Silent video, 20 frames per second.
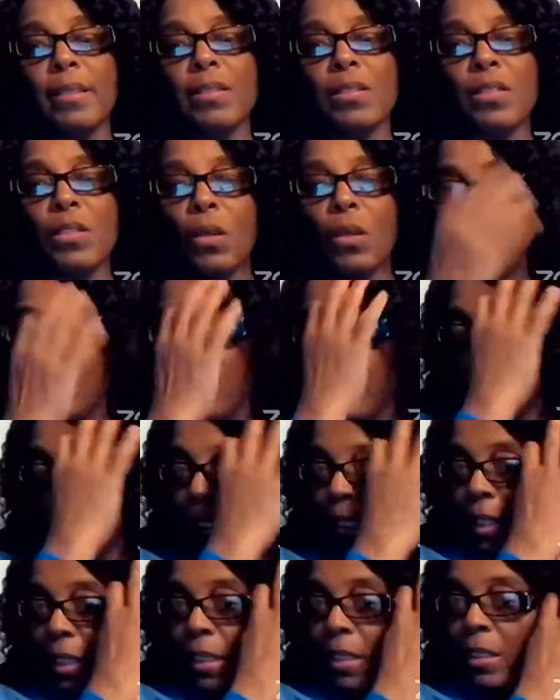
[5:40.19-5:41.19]
And so
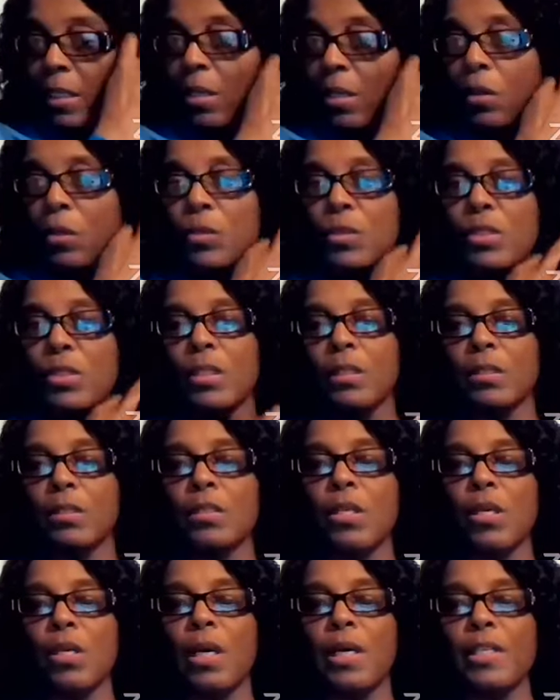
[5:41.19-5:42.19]
he goes to,
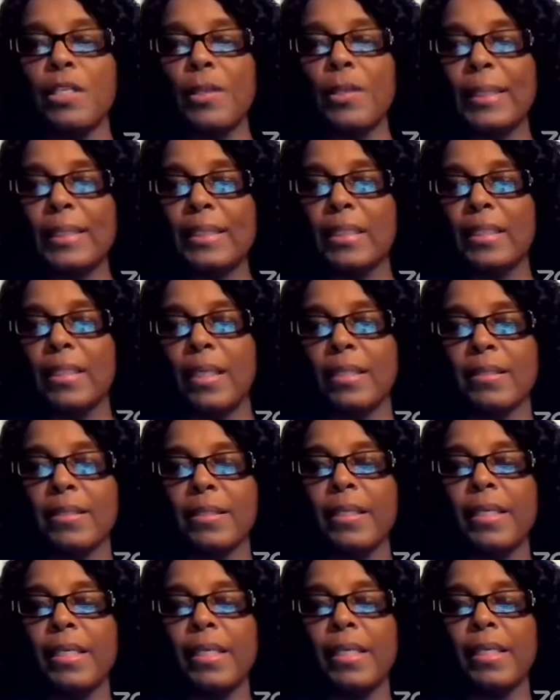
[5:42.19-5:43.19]
to anoint the
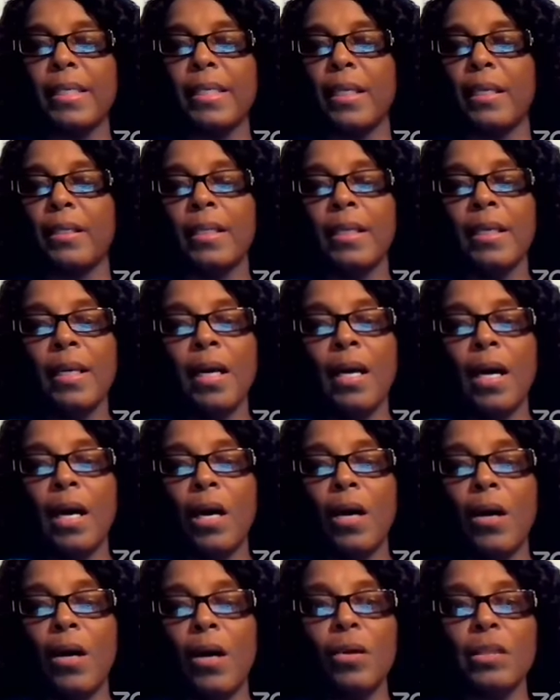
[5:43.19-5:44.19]
next king, and
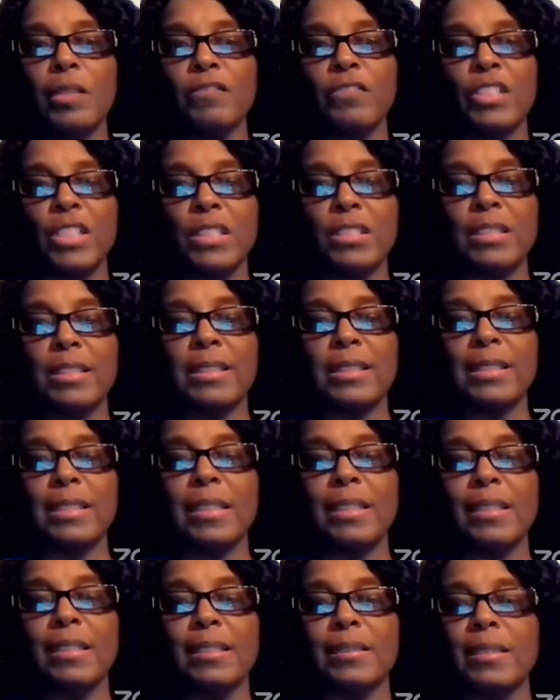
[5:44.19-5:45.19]
all of Jesse's
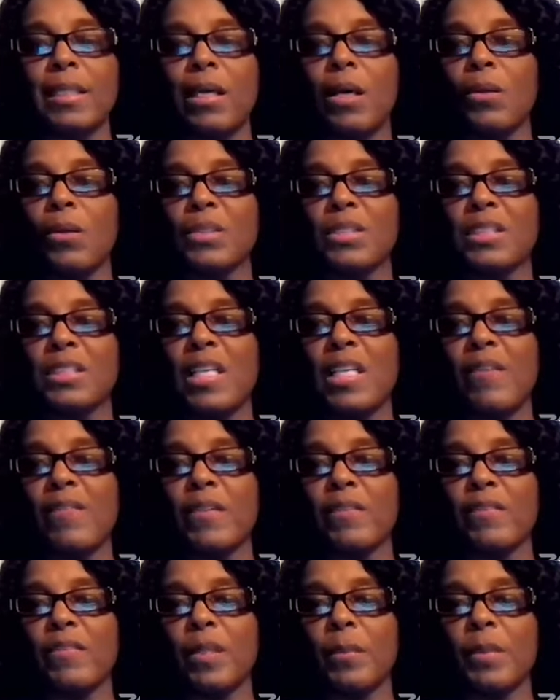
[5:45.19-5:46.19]
all
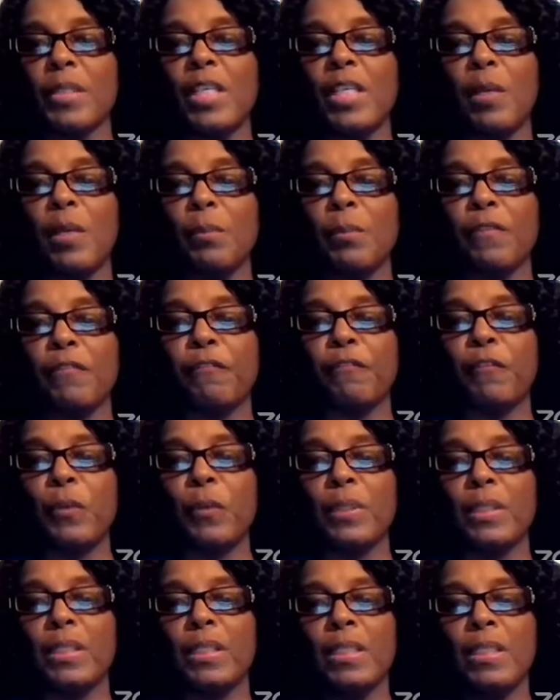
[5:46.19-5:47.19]
seven of them come
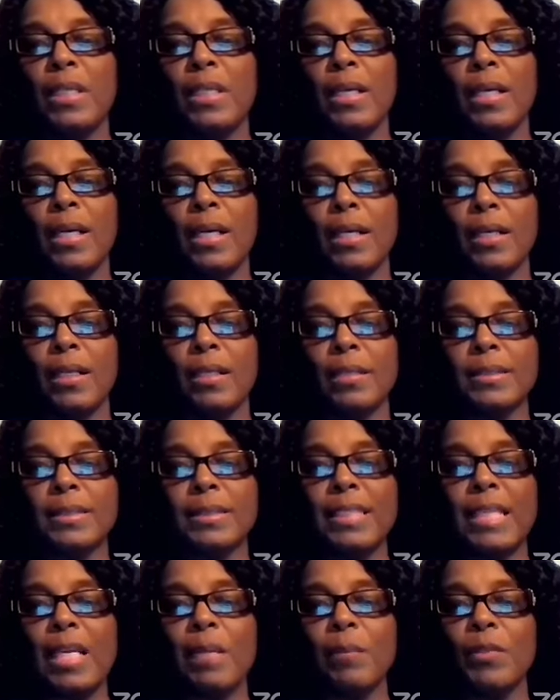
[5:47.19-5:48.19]
before uh,
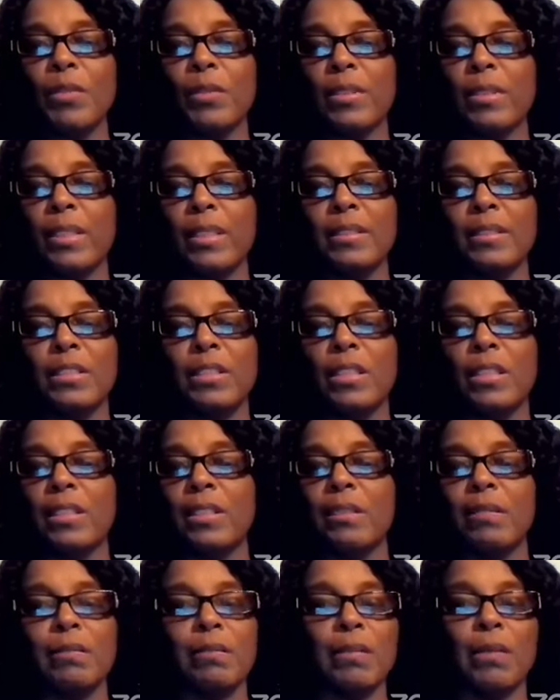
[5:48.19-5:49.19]
Samuel,
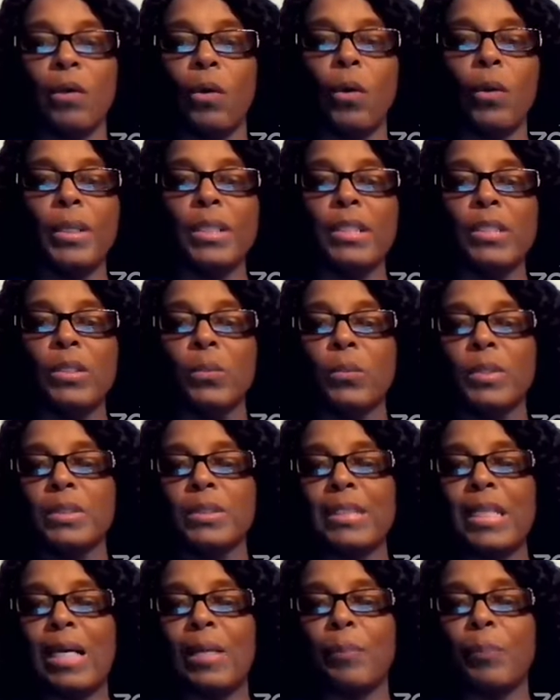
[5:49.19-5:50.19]
and the oil
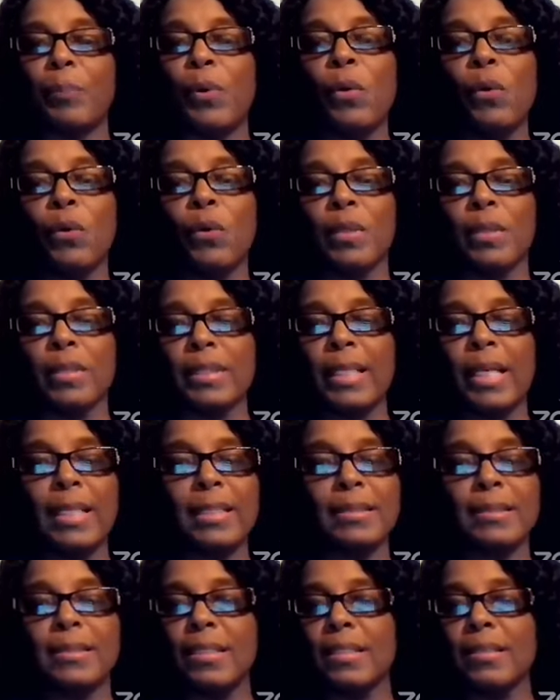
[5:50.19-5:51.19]
will not pour.
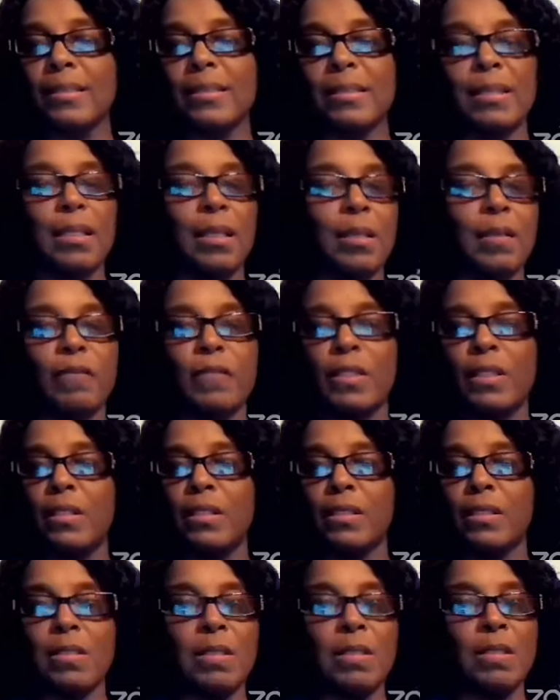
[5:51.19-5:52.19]
God says, None of
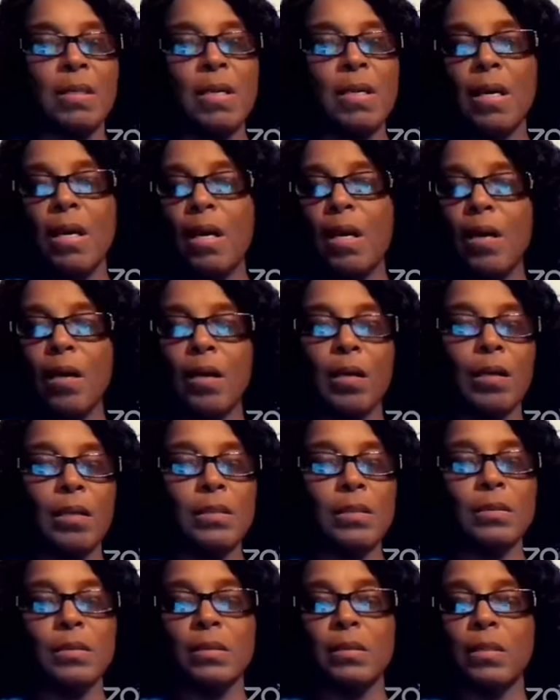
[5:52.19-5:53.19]
these
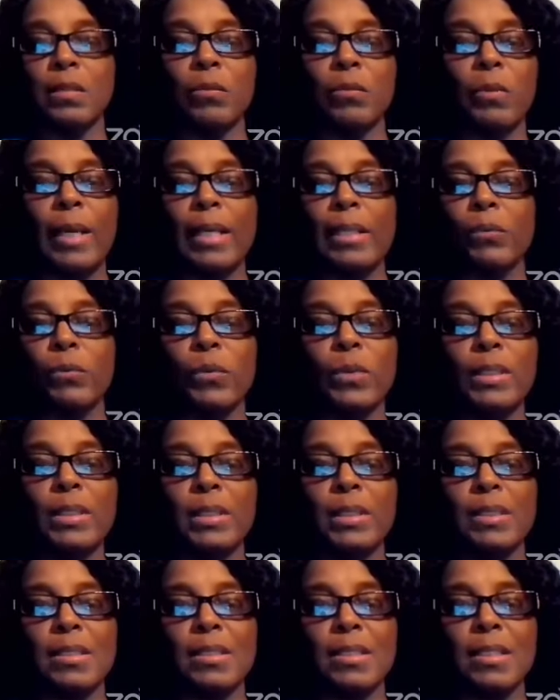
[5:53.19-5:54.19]
are the right
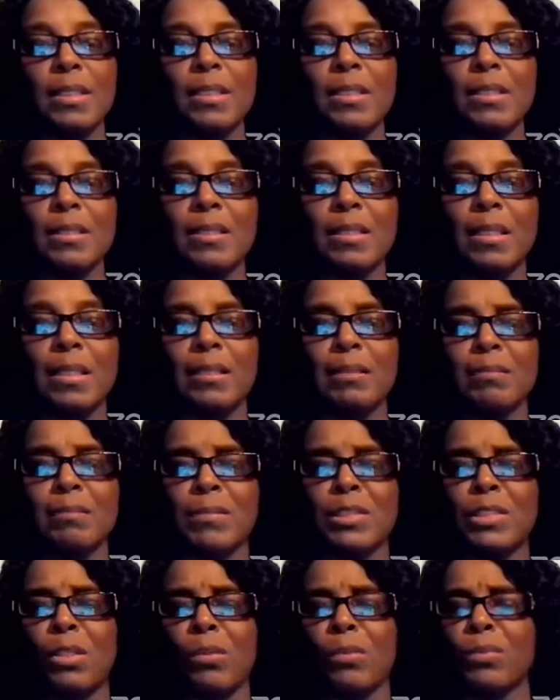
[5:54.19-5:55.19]
ones. And he's
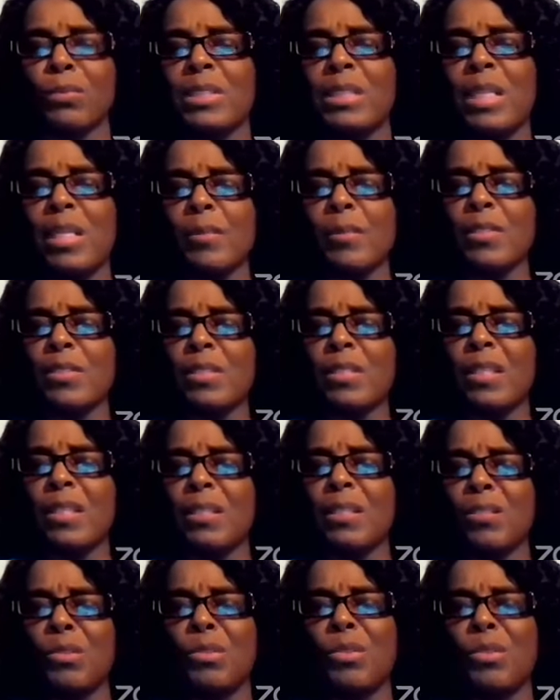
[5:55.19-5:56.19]
and so Samuel
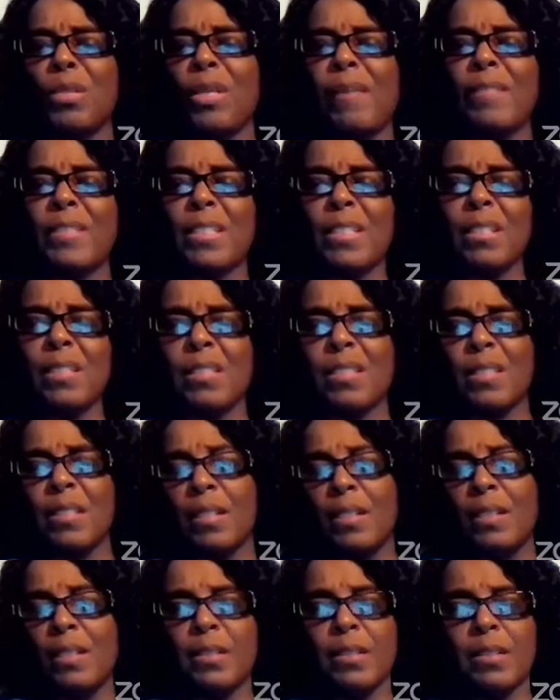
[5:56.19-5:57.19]
said, "Do you have another
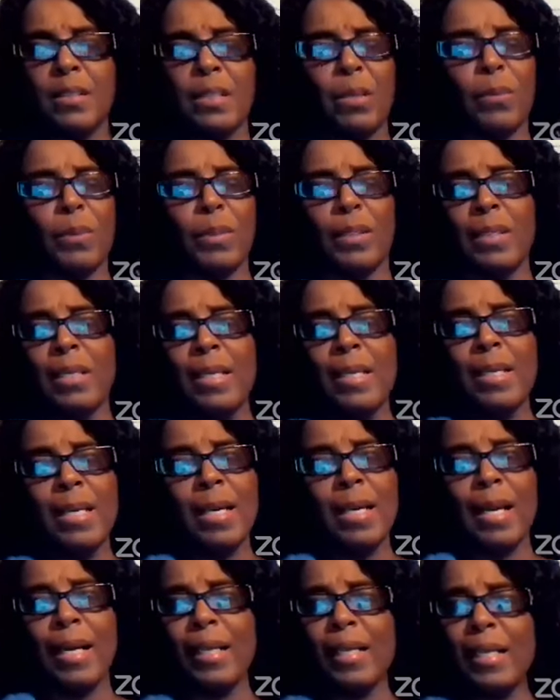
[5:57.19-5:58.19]
son?" He said, "Well,
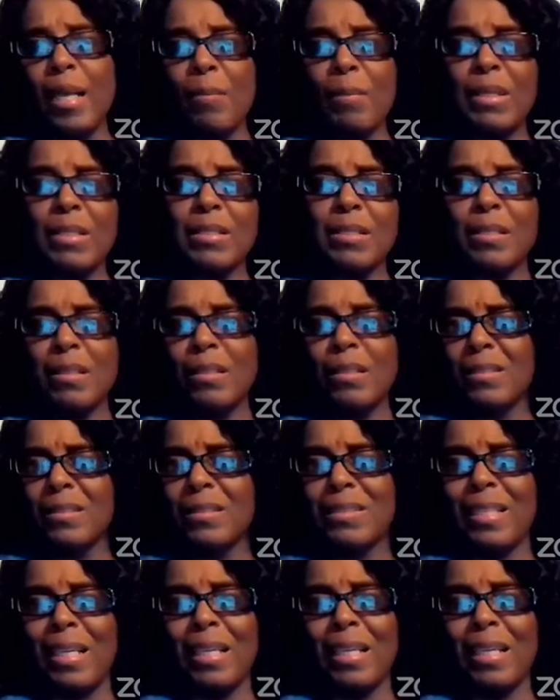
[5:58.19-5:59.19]
I got my
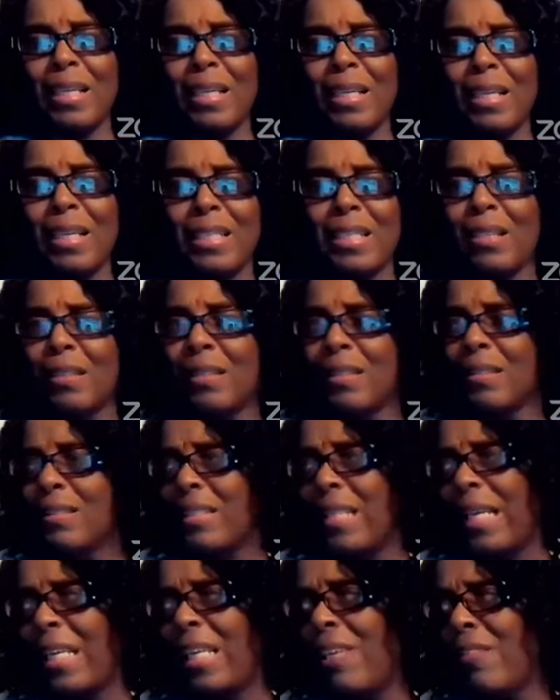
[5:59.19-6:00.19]
son da- uh,
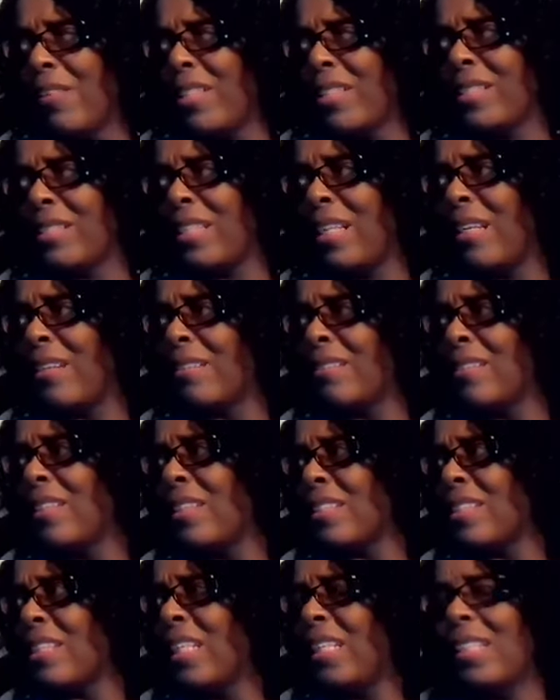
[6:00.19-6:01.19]
David. He's out
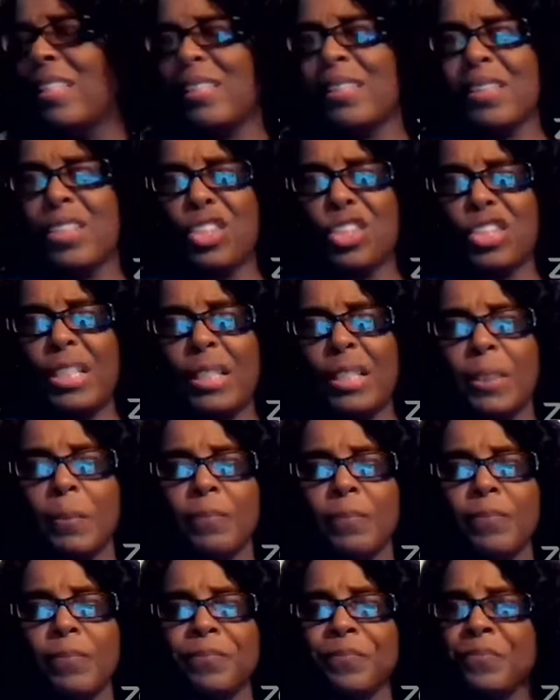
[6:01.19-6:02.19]
there tending the
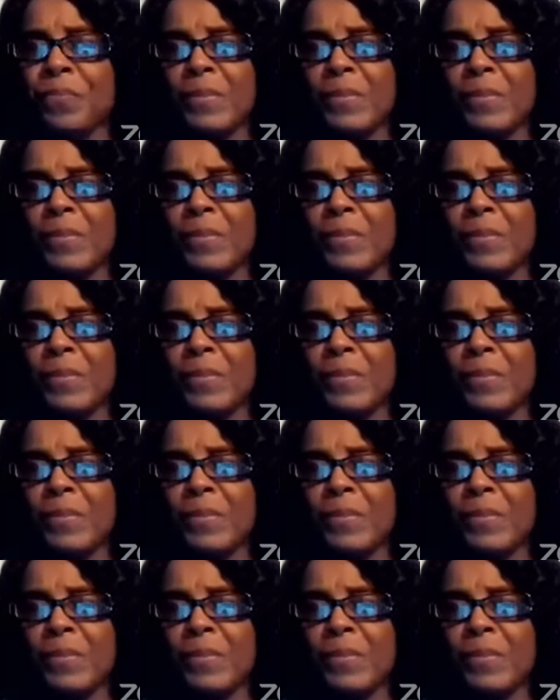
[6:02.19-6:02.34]
sheep."